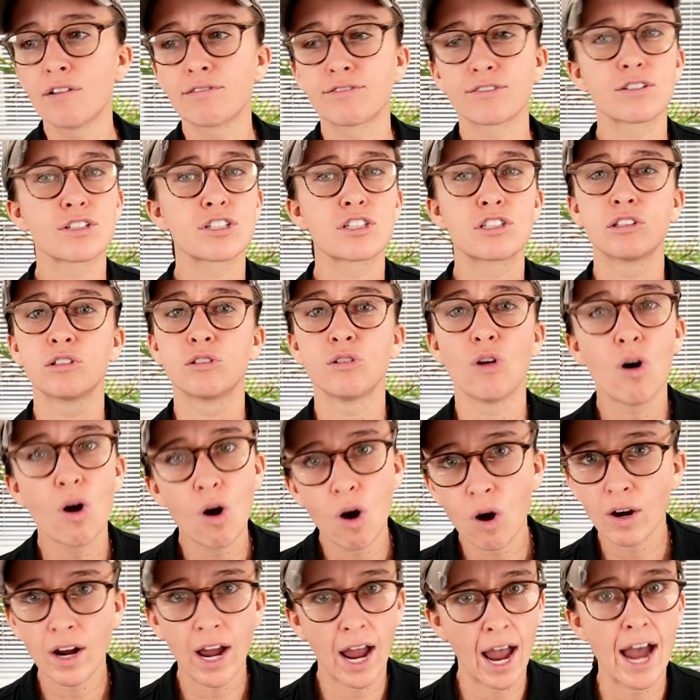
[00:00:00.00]
for as
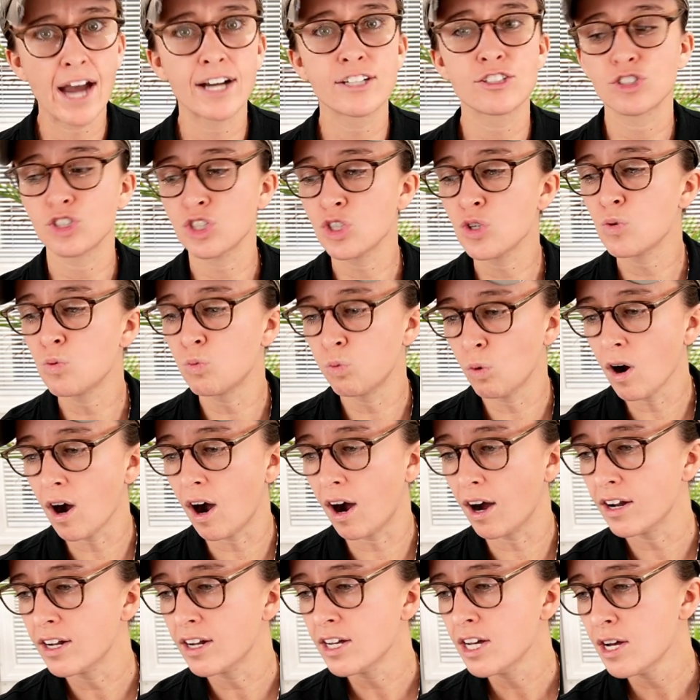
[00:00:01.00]
long as you
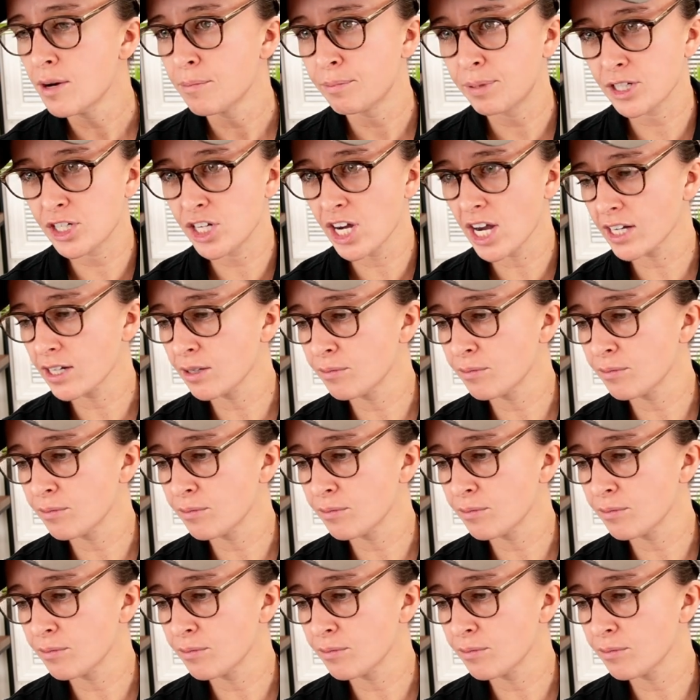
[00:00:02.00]
want. But check